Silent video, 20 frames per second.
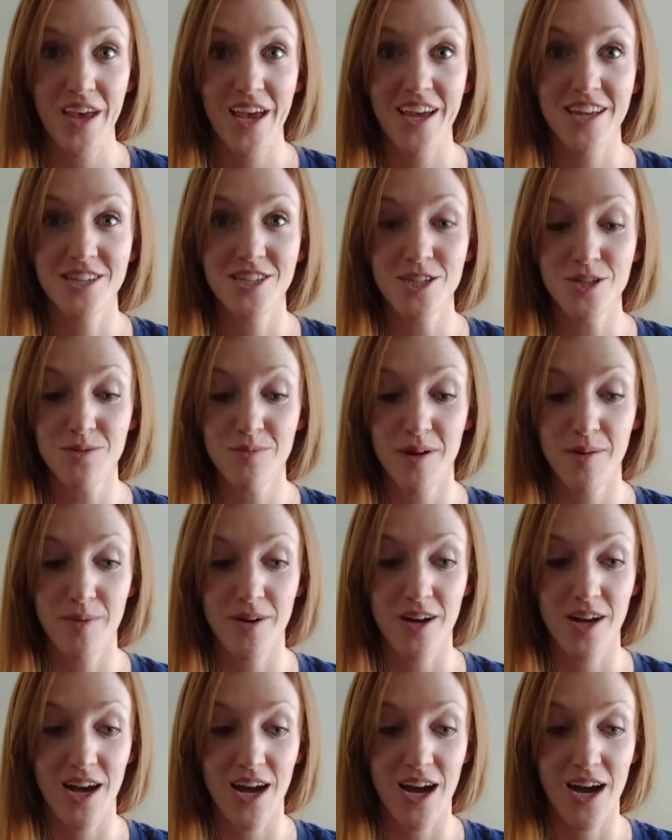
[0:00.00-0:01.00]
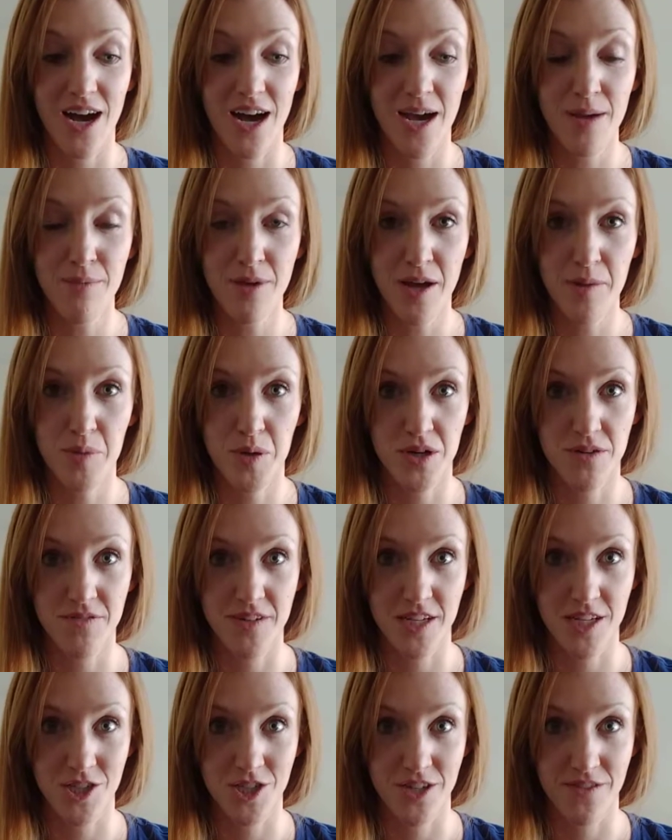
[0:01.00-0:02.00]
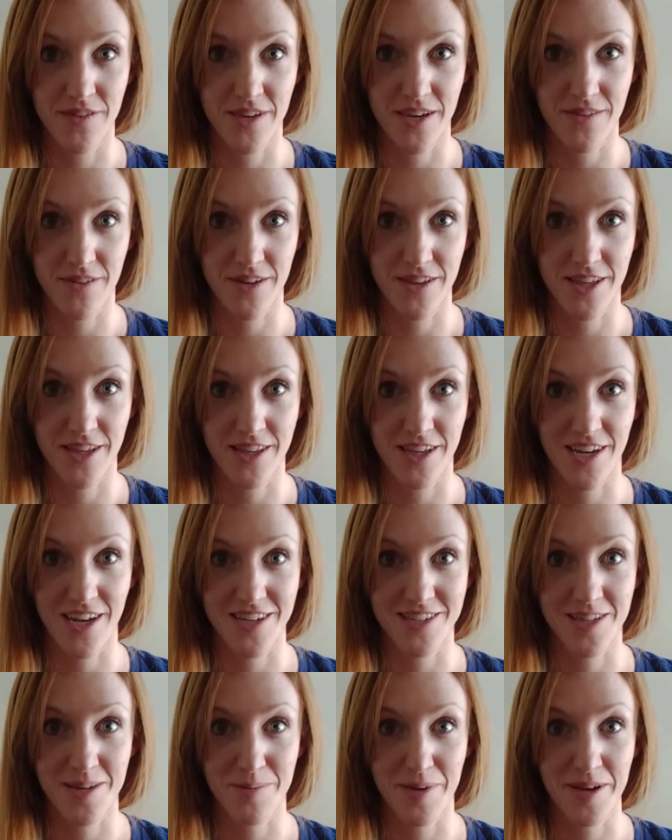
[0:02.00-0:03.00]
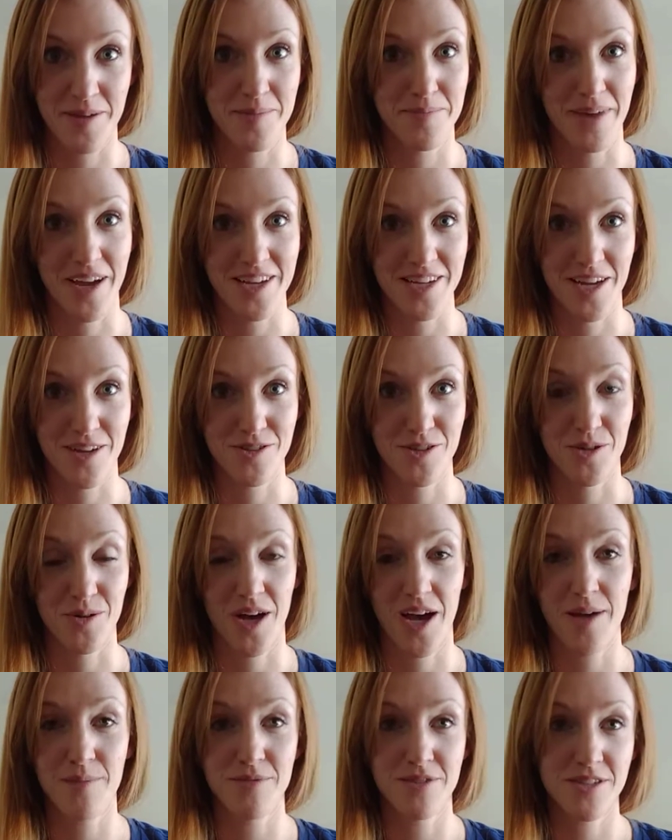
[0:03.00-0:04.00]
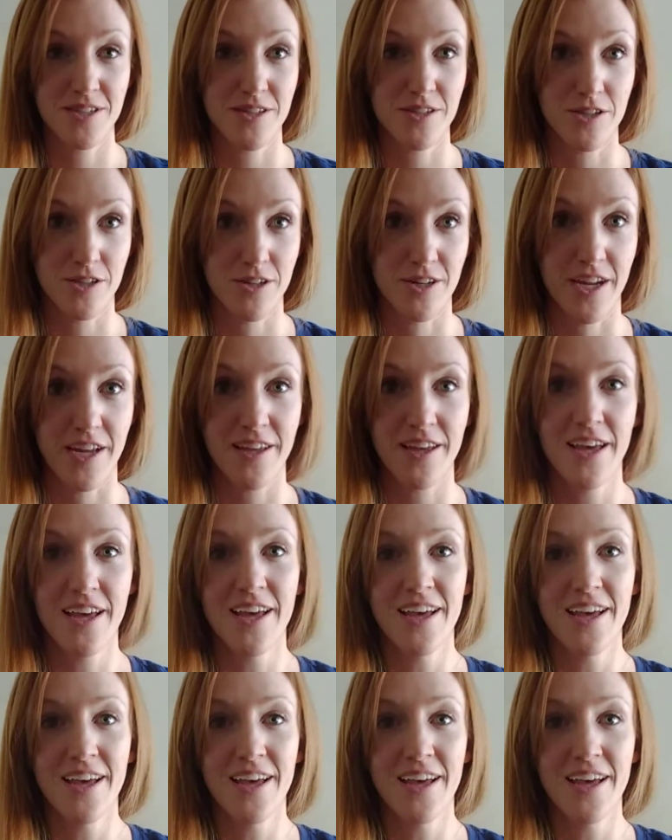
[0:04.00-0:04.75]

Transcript: And just remember, I'm not perfect at achieving everything that I set my mind down to. I'm still learning.